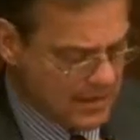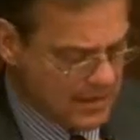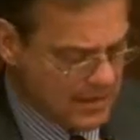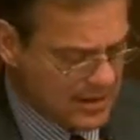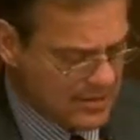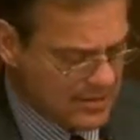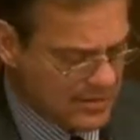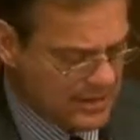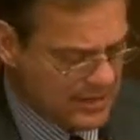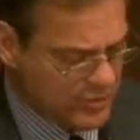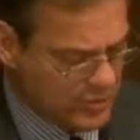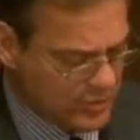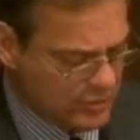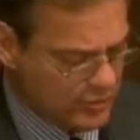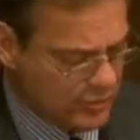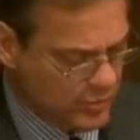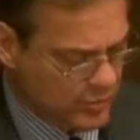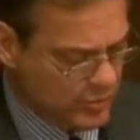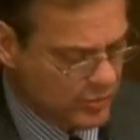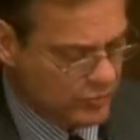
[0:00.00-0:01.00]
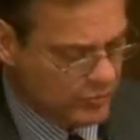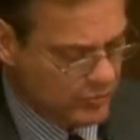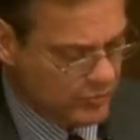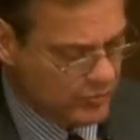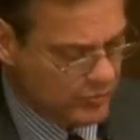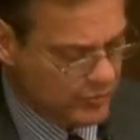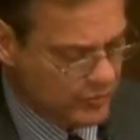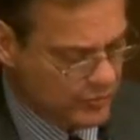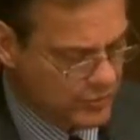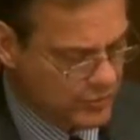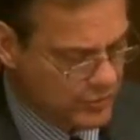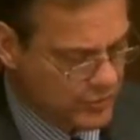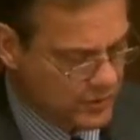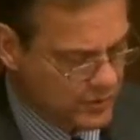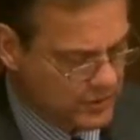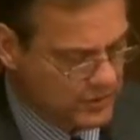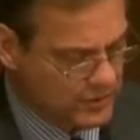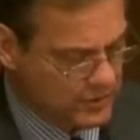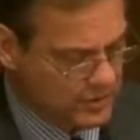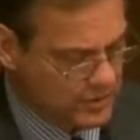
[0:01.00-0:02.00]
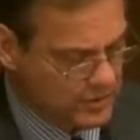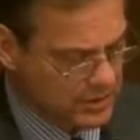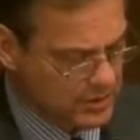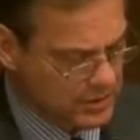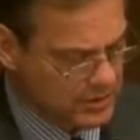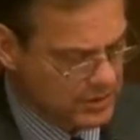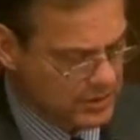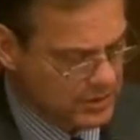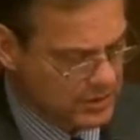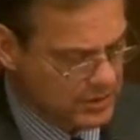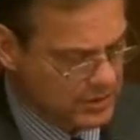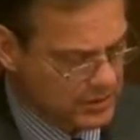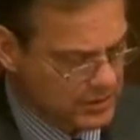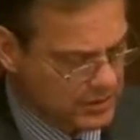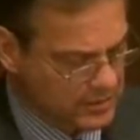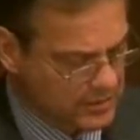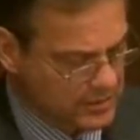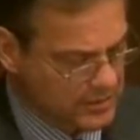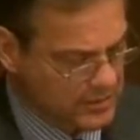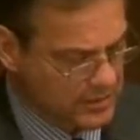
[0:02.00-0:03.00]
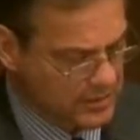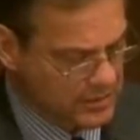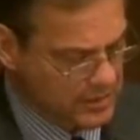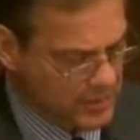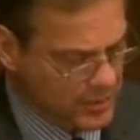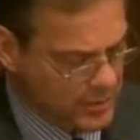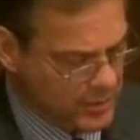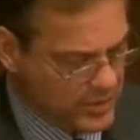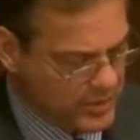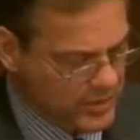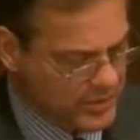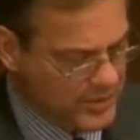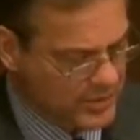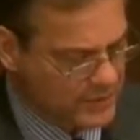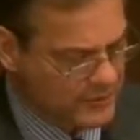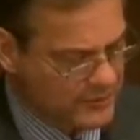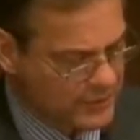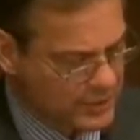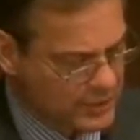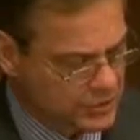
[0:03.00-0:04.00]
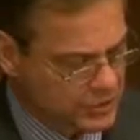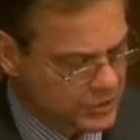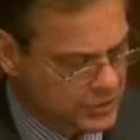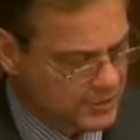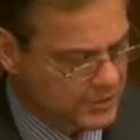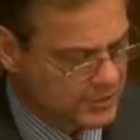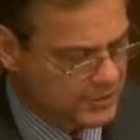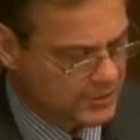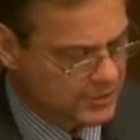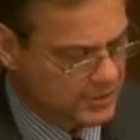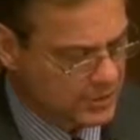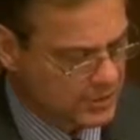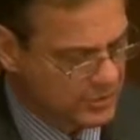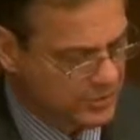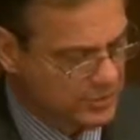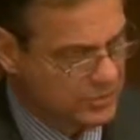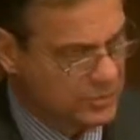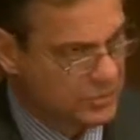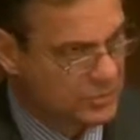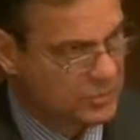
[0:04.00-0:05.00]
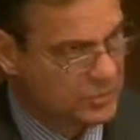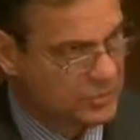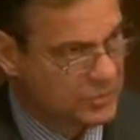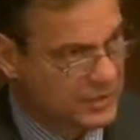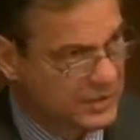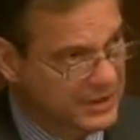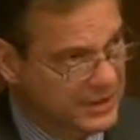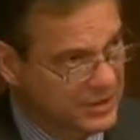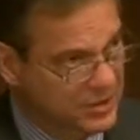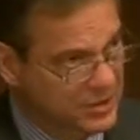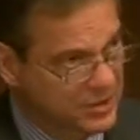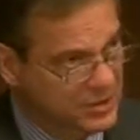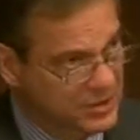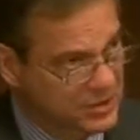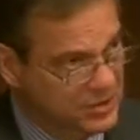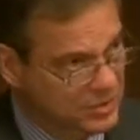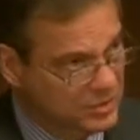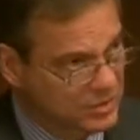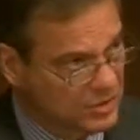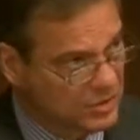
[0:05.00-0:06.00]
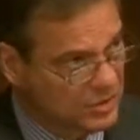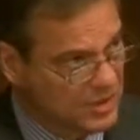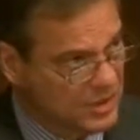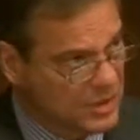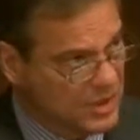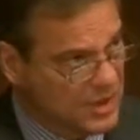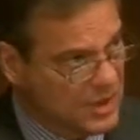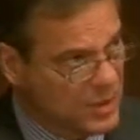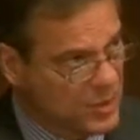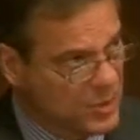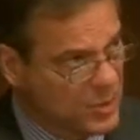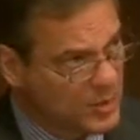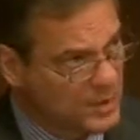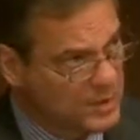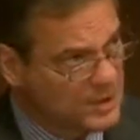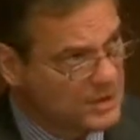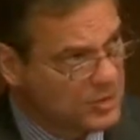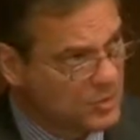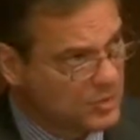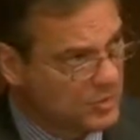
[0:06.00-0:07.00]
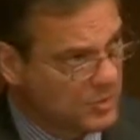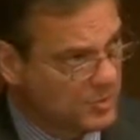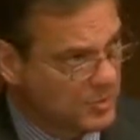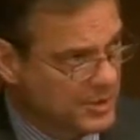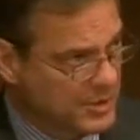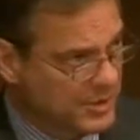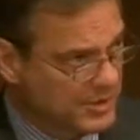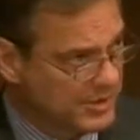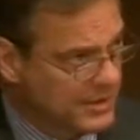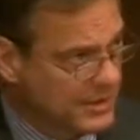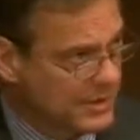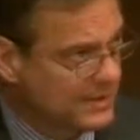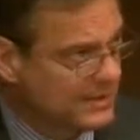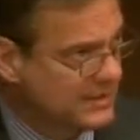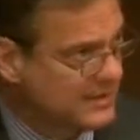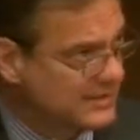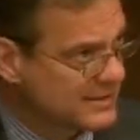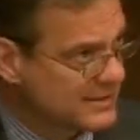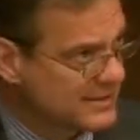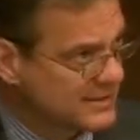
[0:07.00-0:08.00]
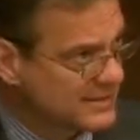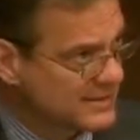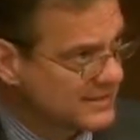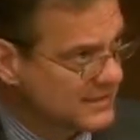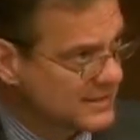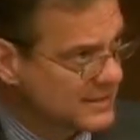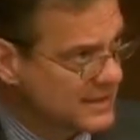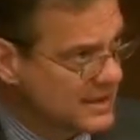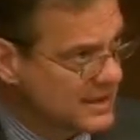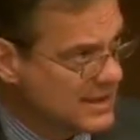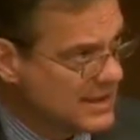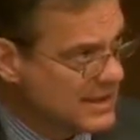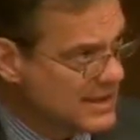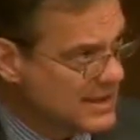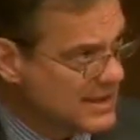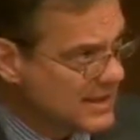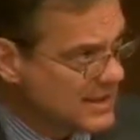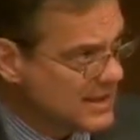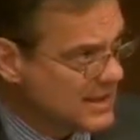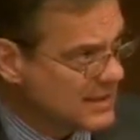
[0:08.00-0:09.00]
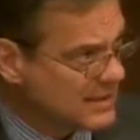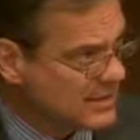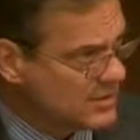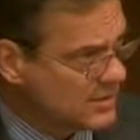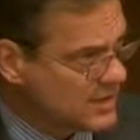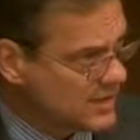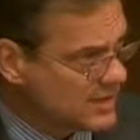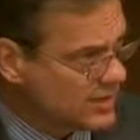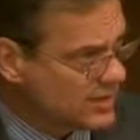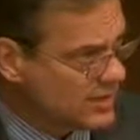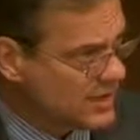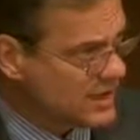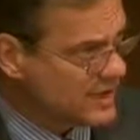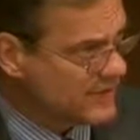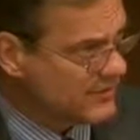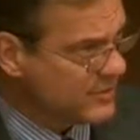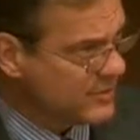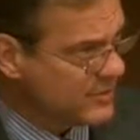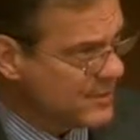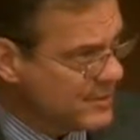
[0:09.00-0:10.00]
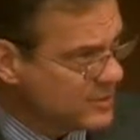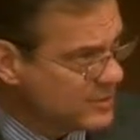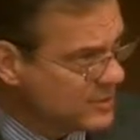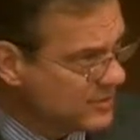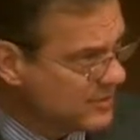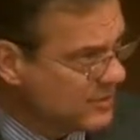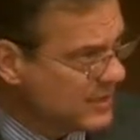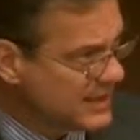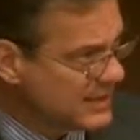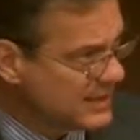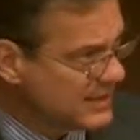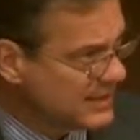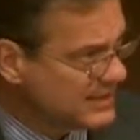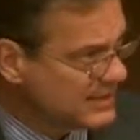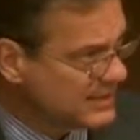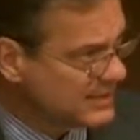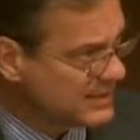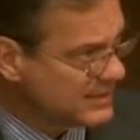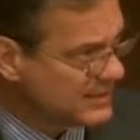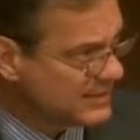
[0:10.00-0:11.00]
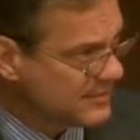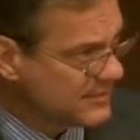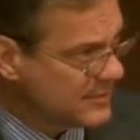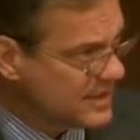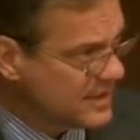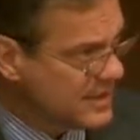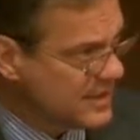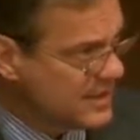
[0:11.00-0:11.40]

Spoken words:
in my view, if we want to move forward with a better functioning monetary union and economic union, we need a European banking system. As long as we have a national banking system,